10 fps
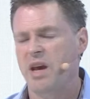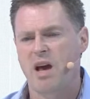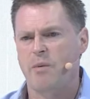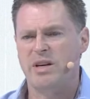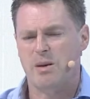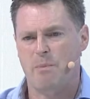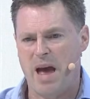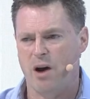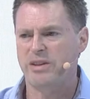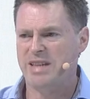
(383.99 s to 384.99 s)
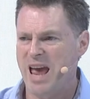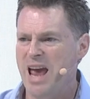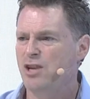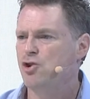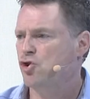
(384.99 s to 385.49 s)
I mean, it's about
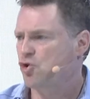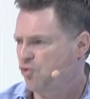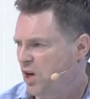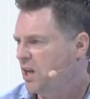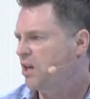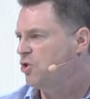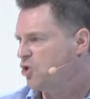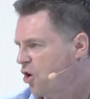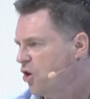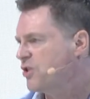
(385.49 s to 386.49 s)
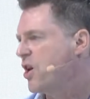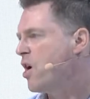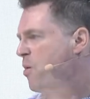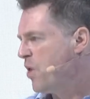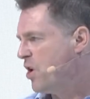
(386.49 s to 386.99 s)
$10 trillion
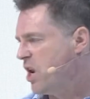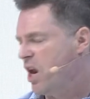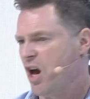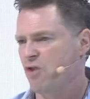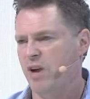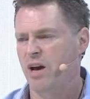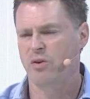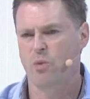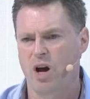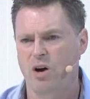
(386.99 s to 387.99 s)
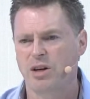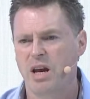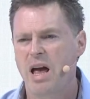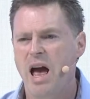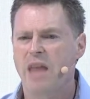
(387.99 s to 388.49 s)
per year around the world.
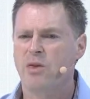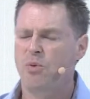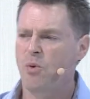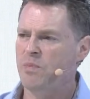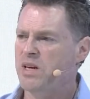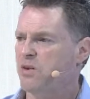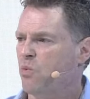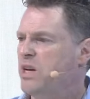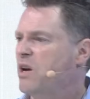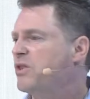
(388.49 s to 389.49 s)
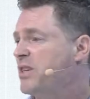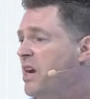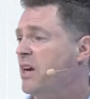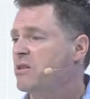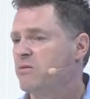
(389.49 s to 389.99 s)
And the problem is that we don't see
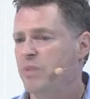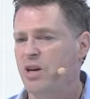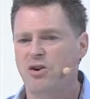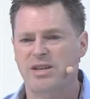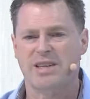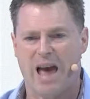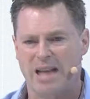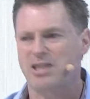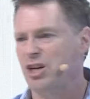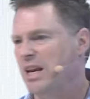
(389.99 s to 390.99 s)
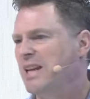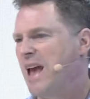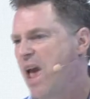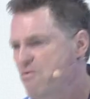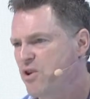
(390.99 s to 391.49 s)
it because it's actually in
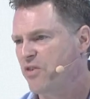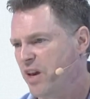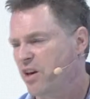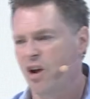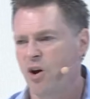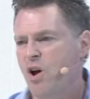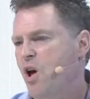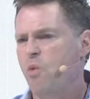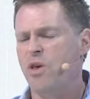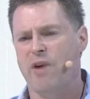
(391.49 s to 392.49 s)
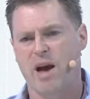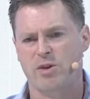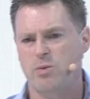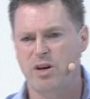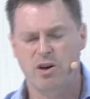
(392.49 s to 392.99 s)
everything. You know, whether it happens
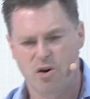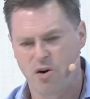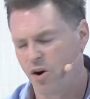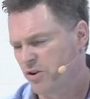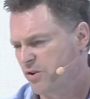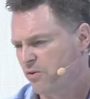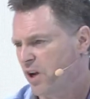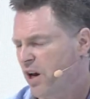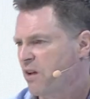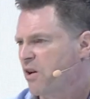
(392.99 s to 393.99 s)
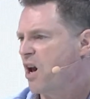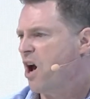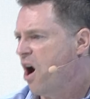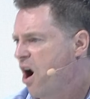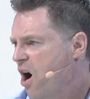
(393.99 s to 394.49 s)
to be your sort of like
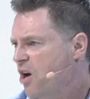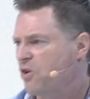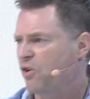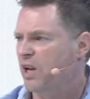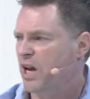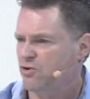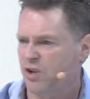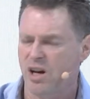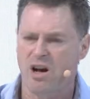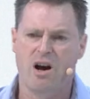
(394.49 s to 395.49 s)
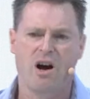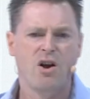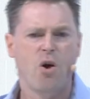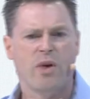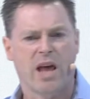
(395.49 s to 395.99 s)
car, your electric car,
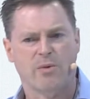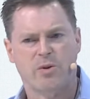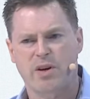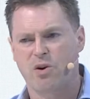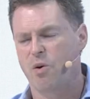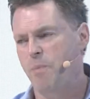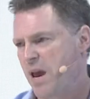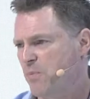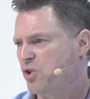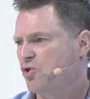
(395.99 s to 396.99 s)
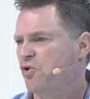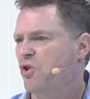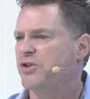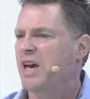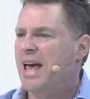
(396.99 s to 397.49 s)
whether it happens to be your paper
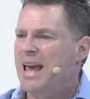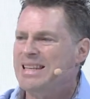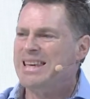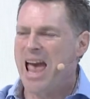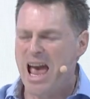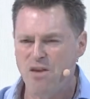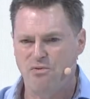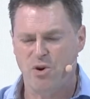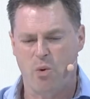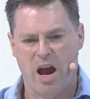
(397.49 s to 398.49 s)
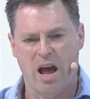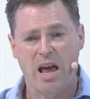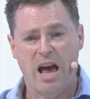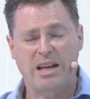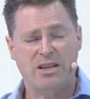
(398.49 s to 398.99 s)
straws, it's everywhere
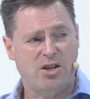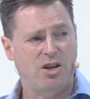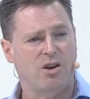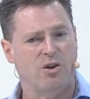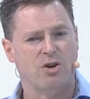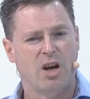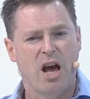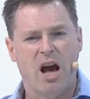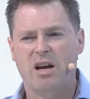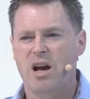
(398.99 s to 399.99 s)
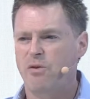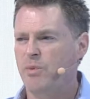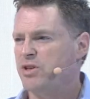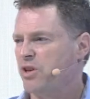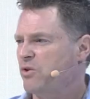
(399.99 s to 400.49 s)
and it's huge. And
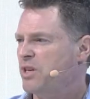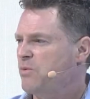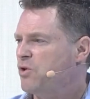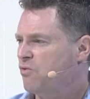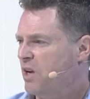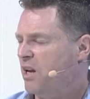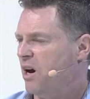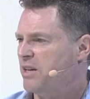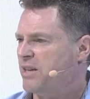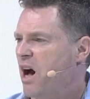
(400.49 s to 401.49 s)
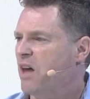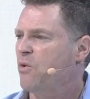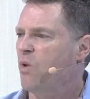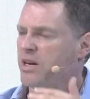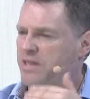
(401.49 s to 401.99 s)
governments don't seem to realize that,
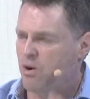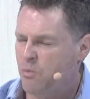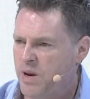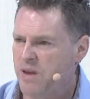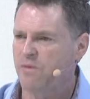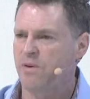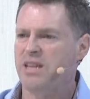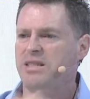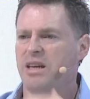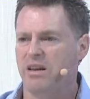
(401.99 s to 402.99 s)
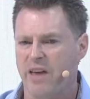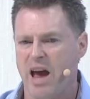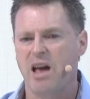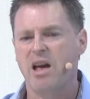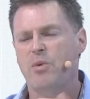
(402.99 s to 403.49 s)
otherwise they'd be investing in that
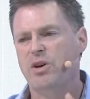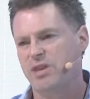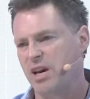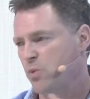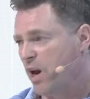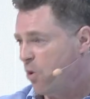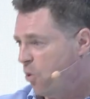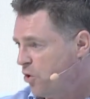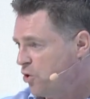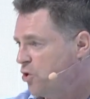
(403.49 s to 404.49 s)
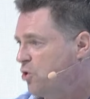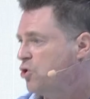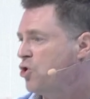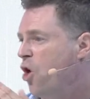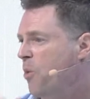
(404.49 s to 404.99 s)
because that's where all the new
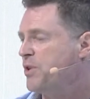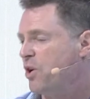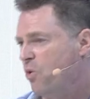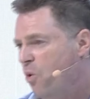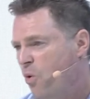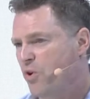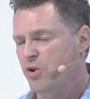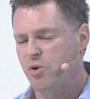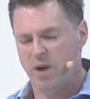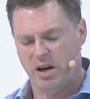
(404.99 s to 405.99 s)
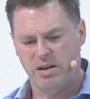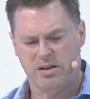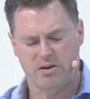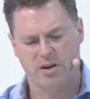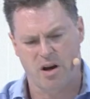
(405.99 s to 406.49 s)
jobs and all the new money is
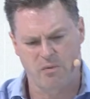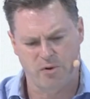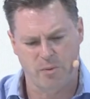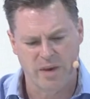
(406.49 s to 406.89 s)
going to come from.